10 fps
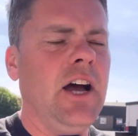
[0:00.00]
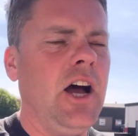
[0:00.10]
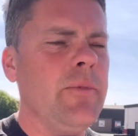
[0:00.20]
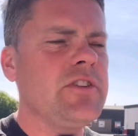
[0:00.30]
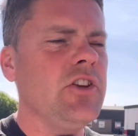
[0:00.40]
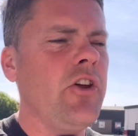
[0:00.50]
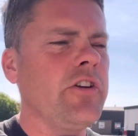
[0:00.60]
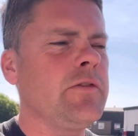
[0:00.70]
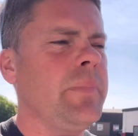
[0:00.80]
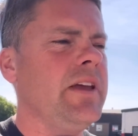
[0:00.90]
It's a
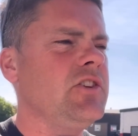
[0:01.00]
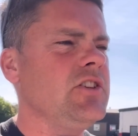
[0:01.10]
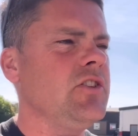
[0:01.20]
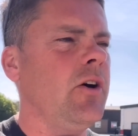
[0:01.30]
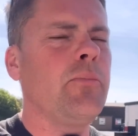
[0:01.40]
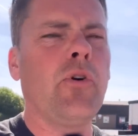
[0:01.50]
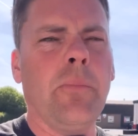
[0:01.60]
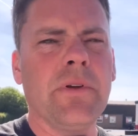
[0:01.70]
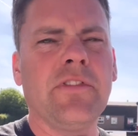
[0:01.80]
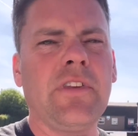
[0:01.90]
nice beach, it's not
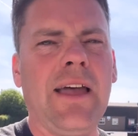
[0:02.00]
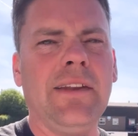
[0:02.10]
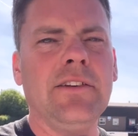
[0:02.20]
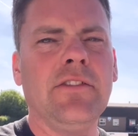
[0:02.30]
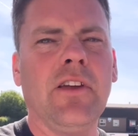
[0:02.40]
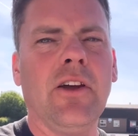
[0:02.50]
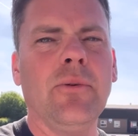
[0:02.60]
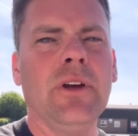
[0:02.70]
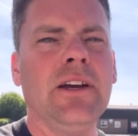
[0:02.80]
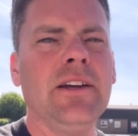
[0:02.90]
proper sand,
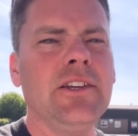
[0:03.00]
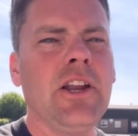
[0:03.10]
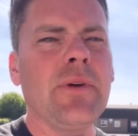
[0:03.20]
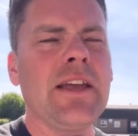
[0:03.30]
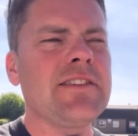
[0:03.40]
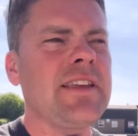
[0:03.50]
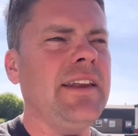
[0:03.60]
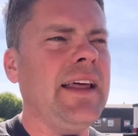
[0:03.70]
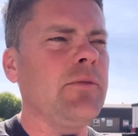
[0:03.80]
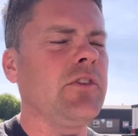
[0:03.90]
so you don't get
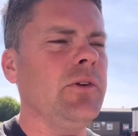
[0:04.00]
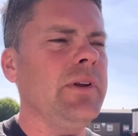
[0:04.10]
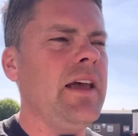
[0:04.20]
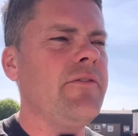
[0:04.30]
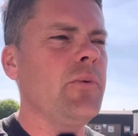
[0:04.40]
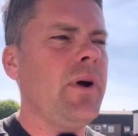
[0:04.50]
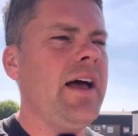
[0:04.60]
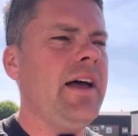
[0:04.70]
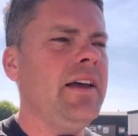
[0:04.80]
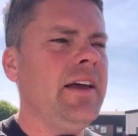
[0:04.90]
sand absolutely
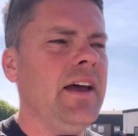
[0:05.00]
everywhere.